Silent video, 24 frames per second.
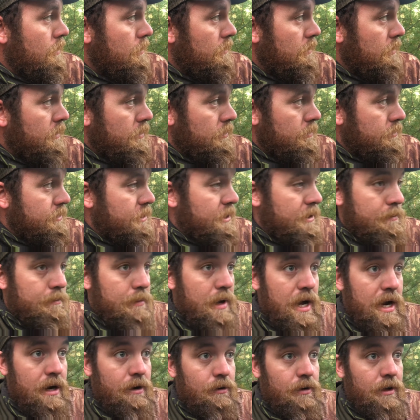we're gonna sit
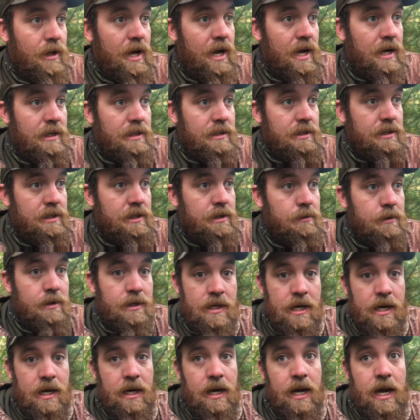back, relax, and see what the
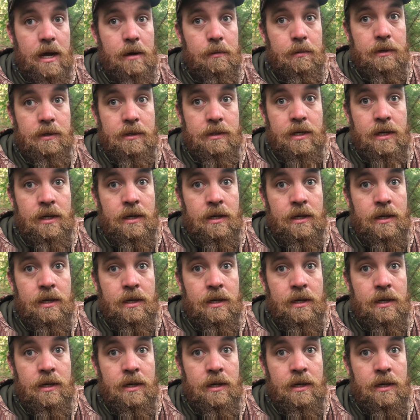heck happens.